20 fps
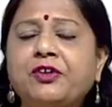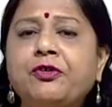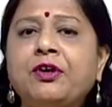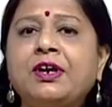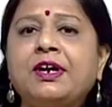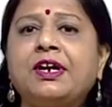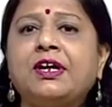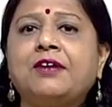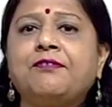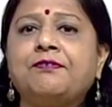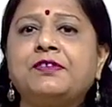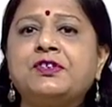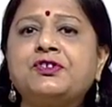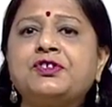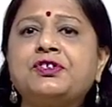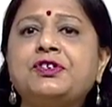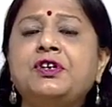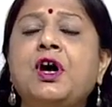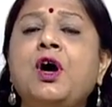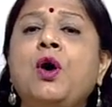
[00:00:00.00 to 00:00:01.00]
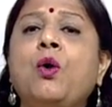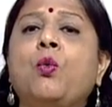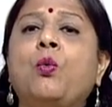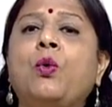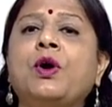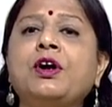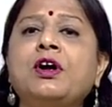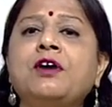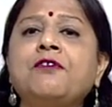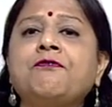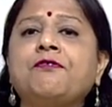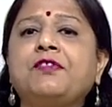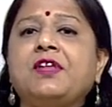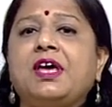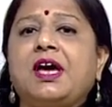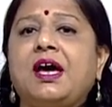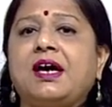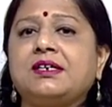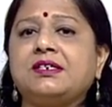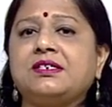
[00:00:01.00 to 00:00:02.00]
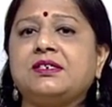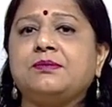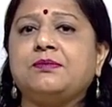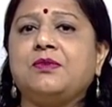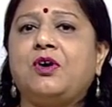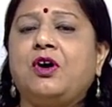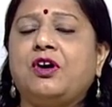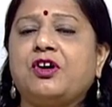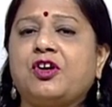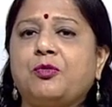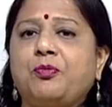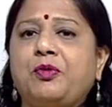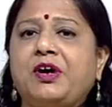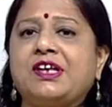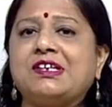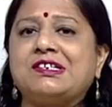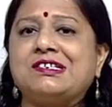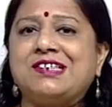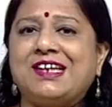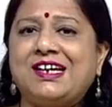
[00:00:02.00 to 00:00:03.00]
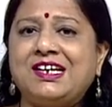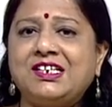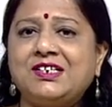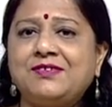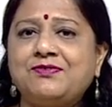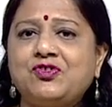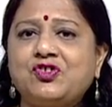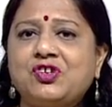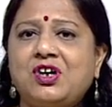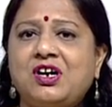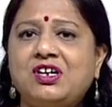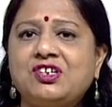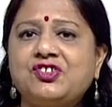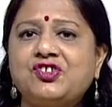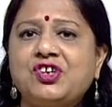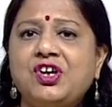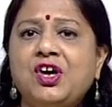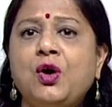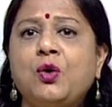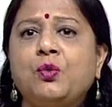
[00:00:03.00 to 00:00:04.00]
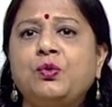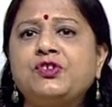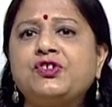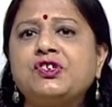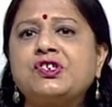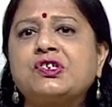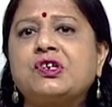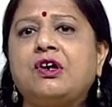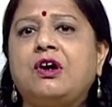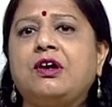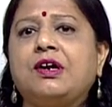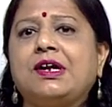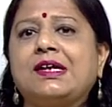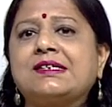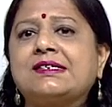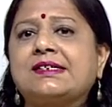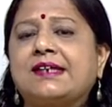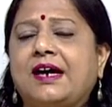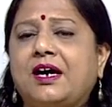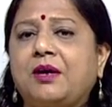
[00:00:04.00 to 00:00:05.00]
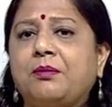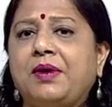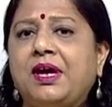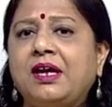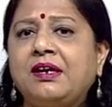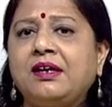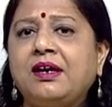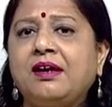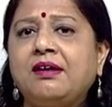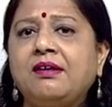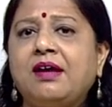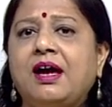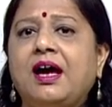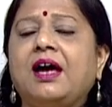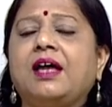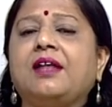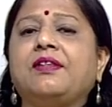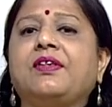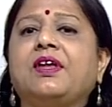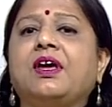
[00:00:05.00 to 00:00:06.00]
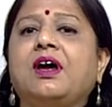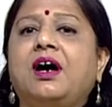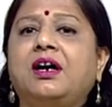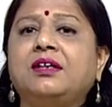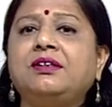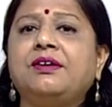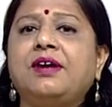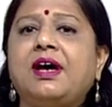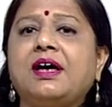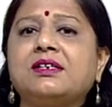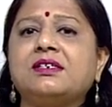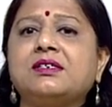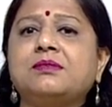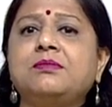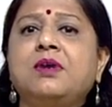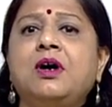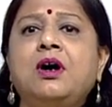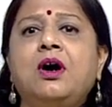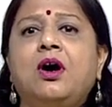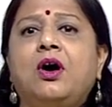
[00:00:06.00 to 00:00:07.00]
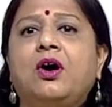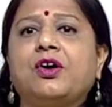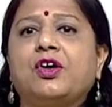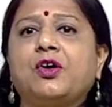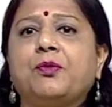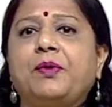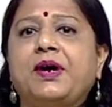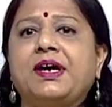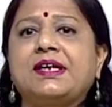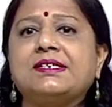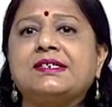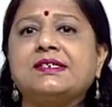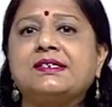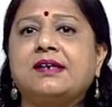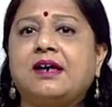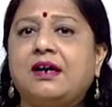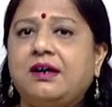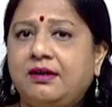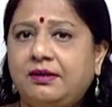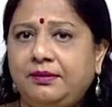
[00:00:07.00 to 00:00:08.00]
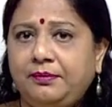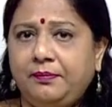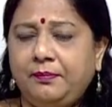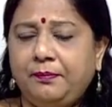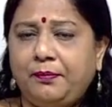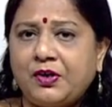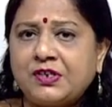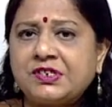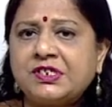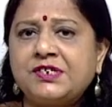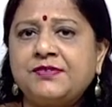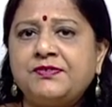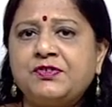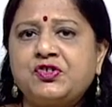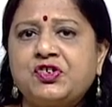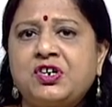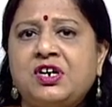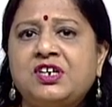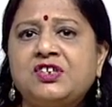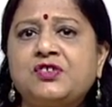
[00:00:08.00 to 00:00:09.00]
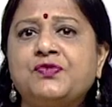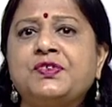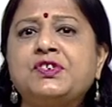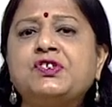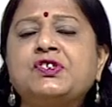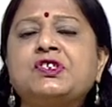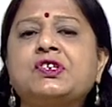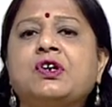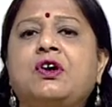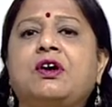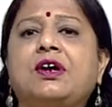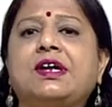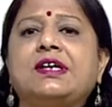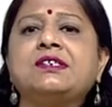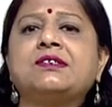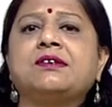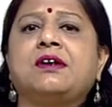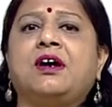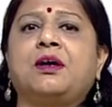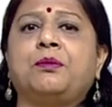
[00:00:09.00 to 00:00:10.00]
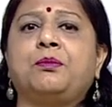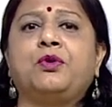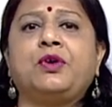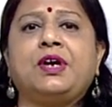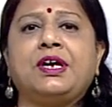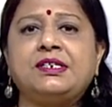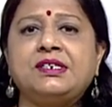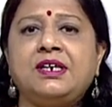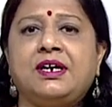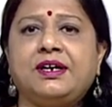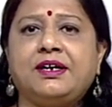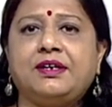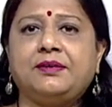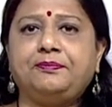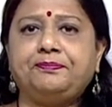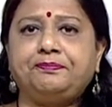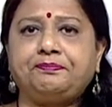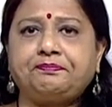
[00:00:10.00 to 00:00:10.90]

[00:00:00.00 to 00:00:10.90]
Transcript: heterolytic fission one of the atom occupies negative charge which is called as carbanion and the other atom occupies positive charge which is called as carbocation.